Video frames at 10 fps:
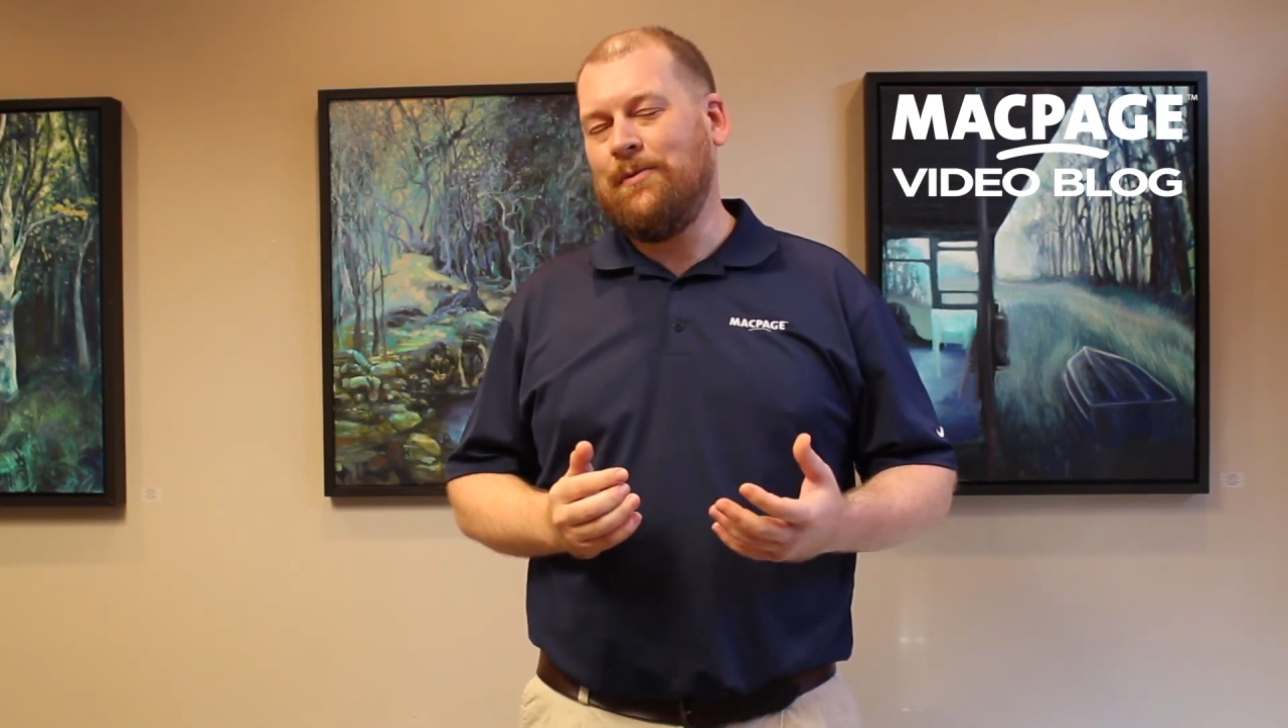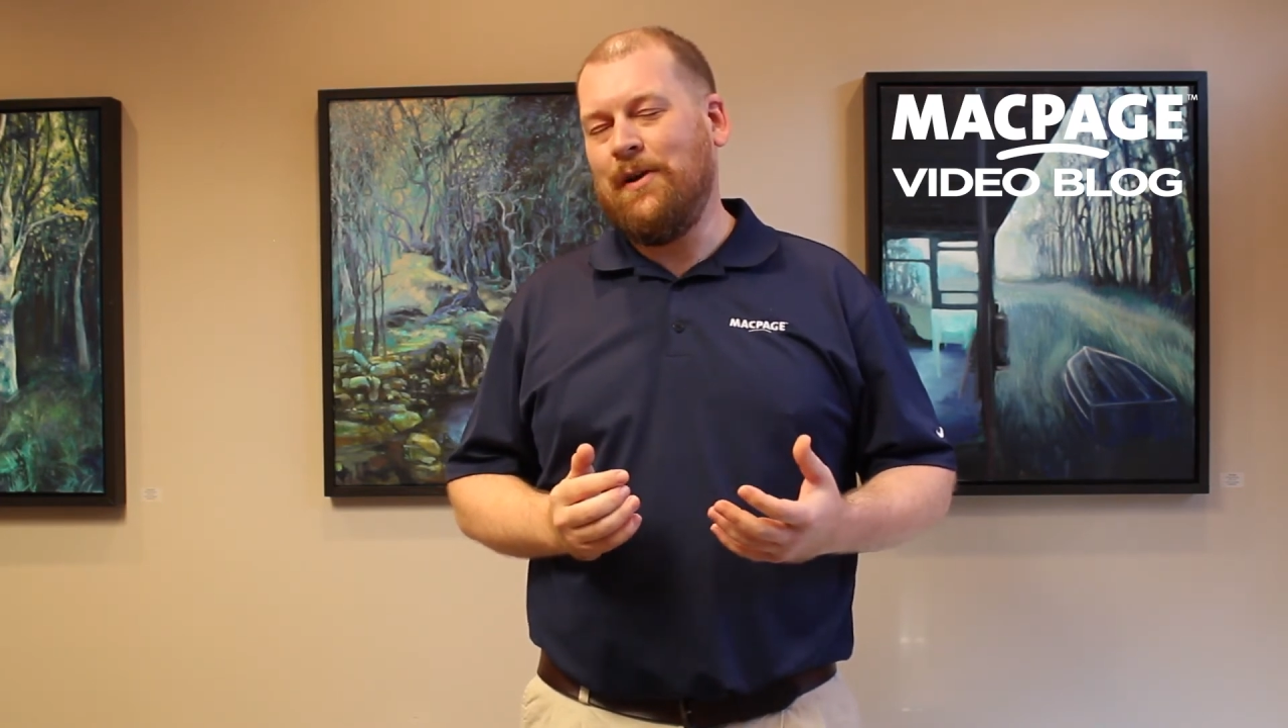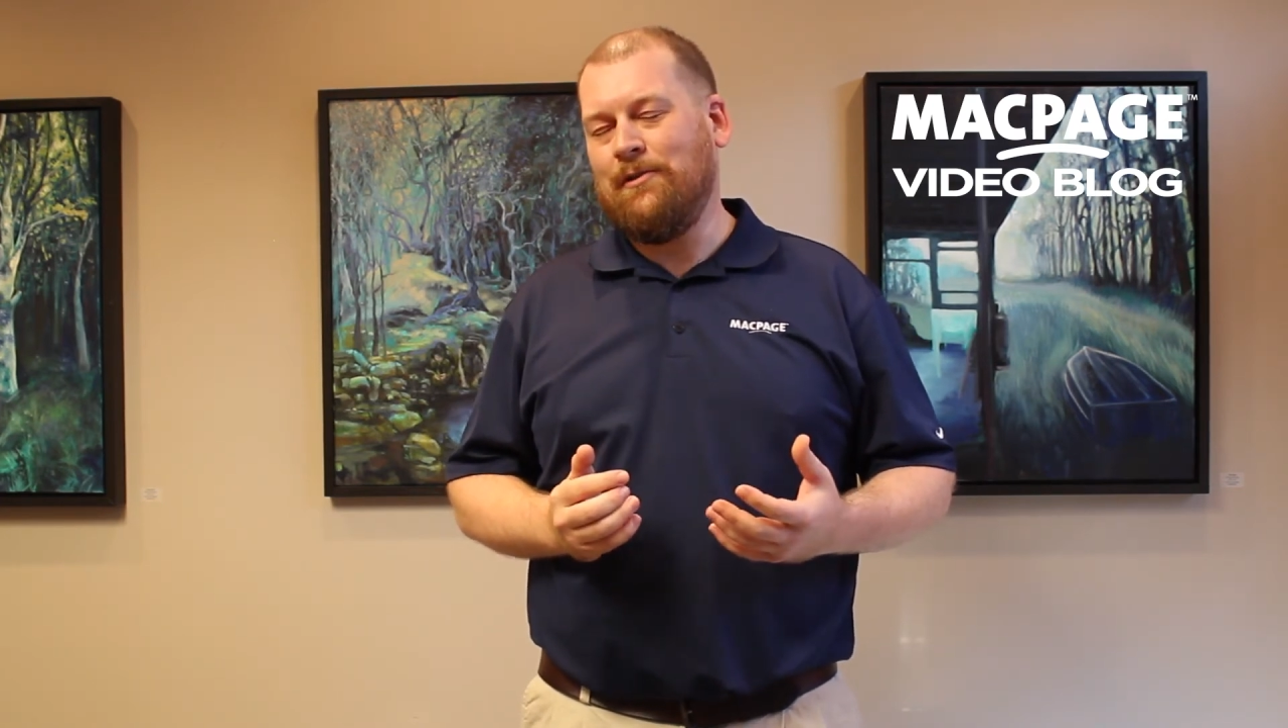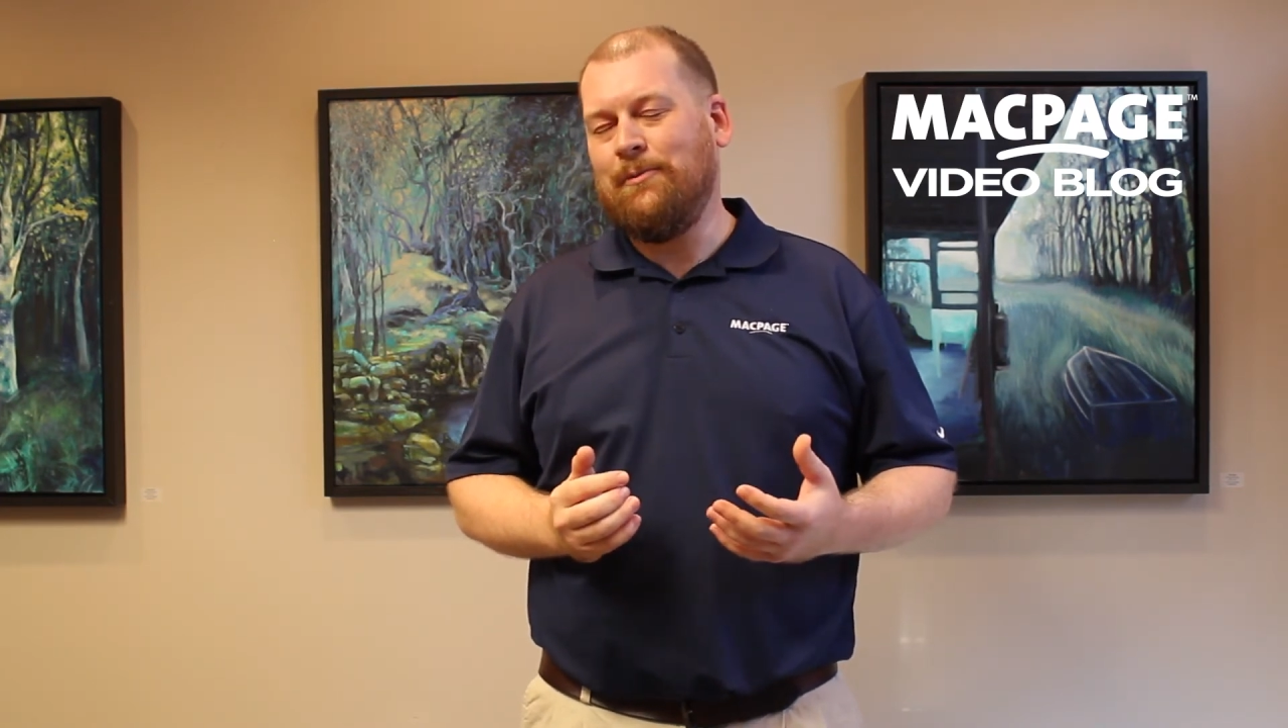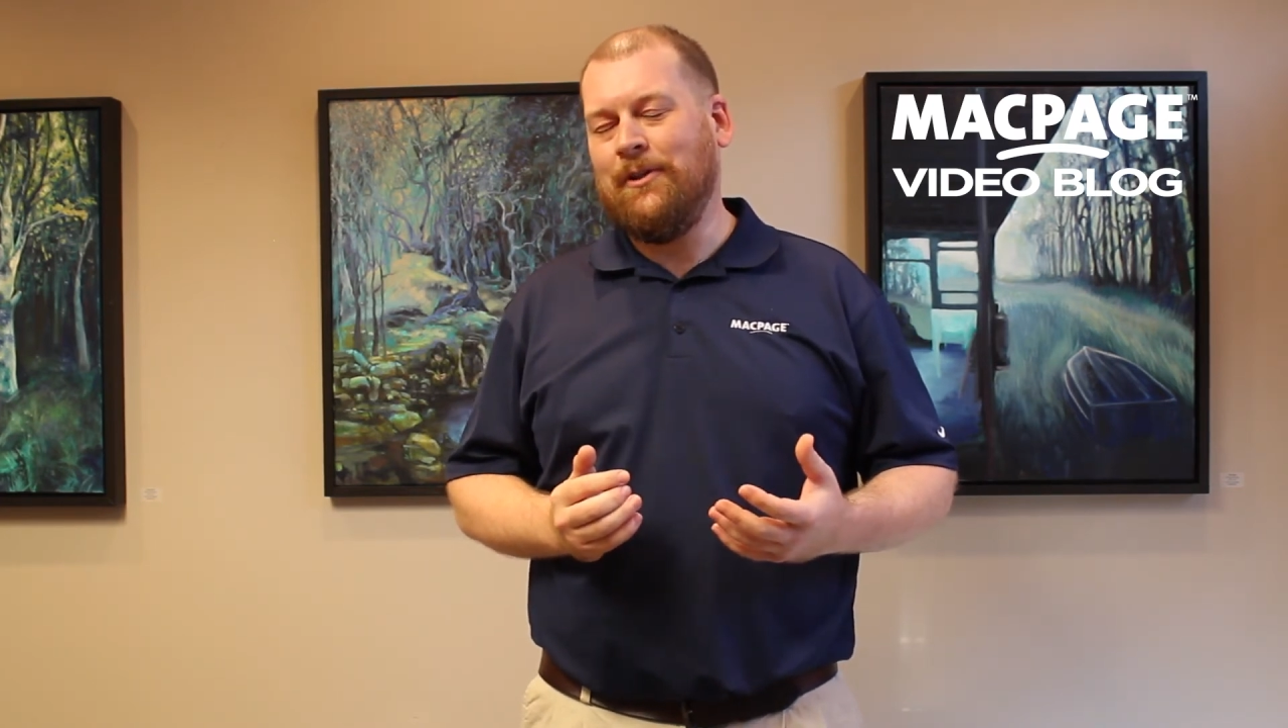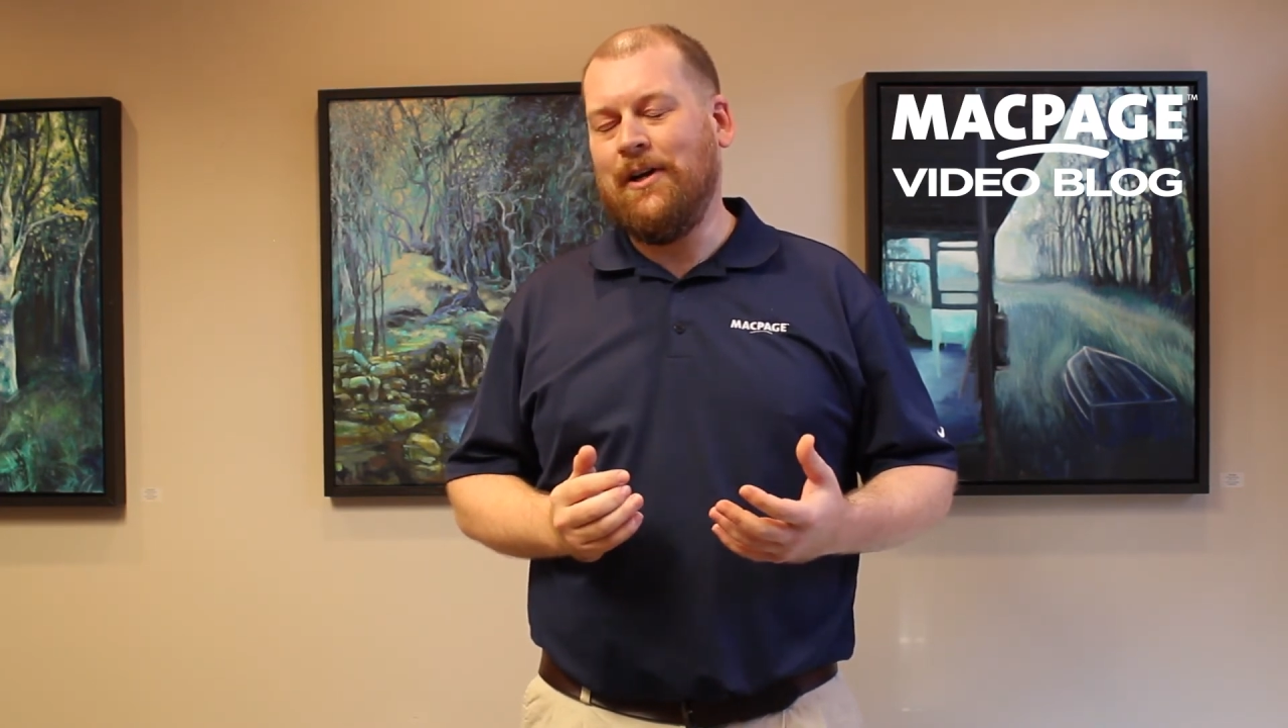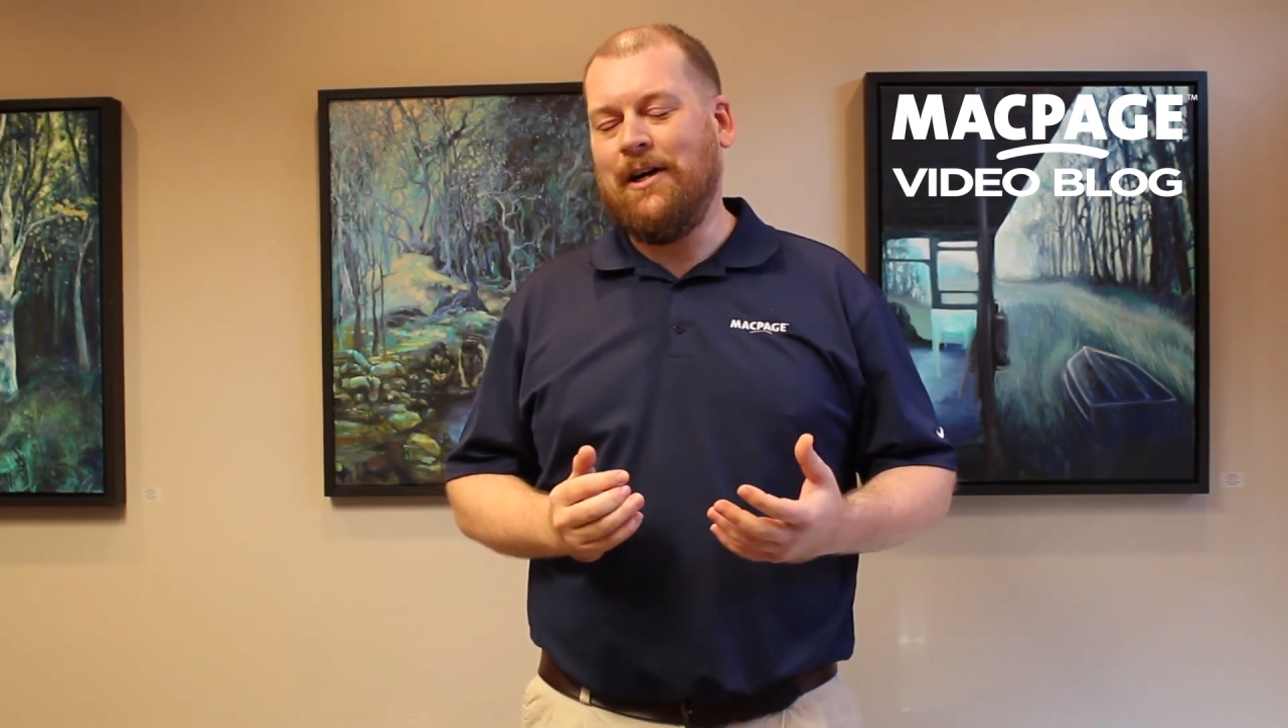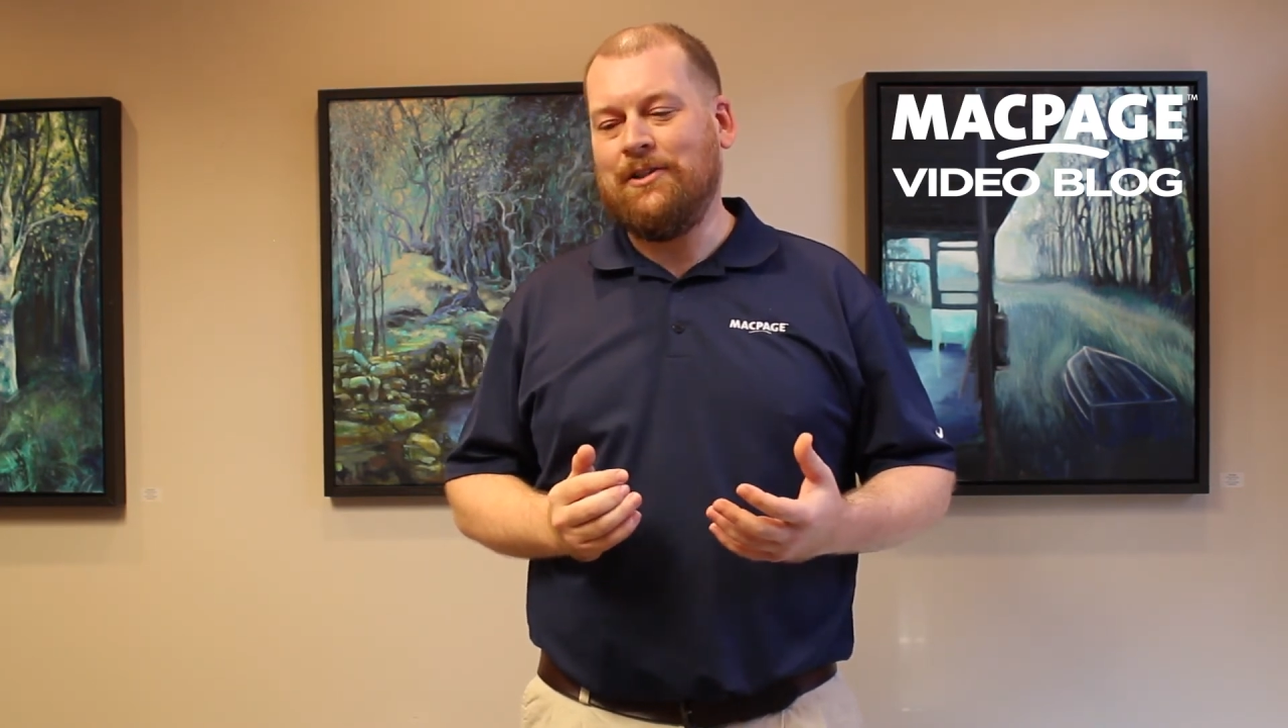favorable law